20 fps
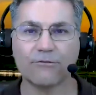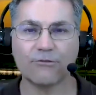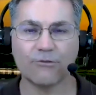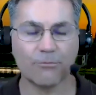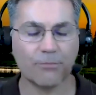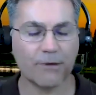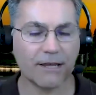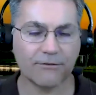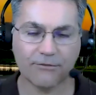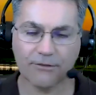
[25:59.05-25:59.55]

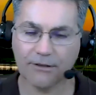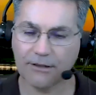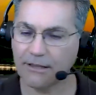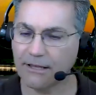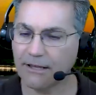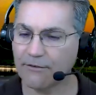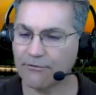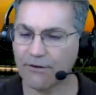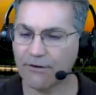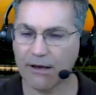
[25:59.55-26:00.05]
So
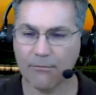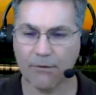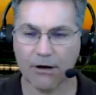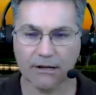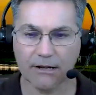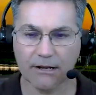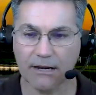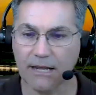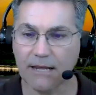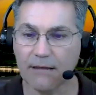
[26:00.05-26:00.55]
basically, if I'm
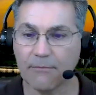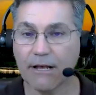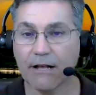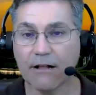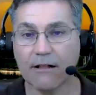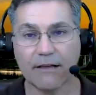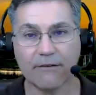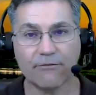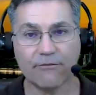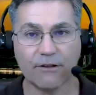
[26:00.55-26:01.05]
on an
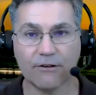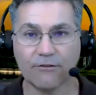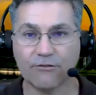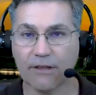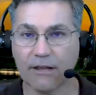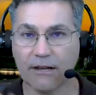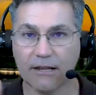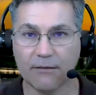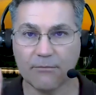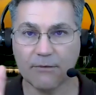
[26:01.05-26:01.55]
email, I finish
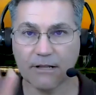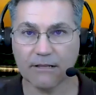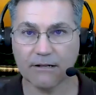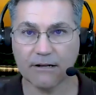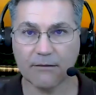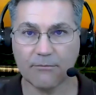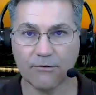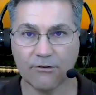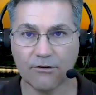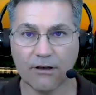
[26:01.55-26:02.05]
that email
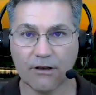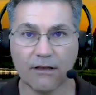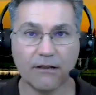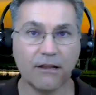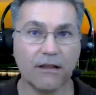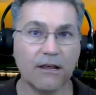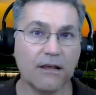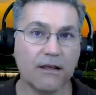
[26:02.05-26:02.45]
and I'm done.